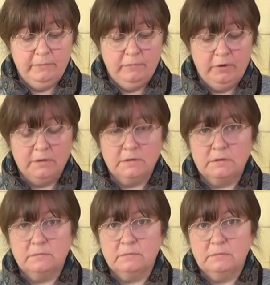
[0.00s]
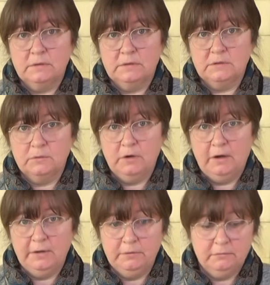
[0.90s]
rust. This is all
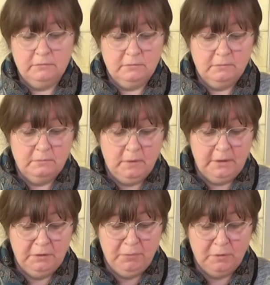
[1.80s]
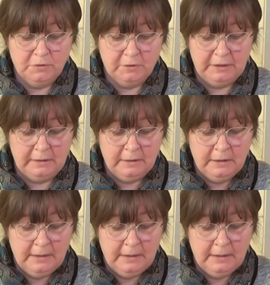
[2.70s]
iron mold on it,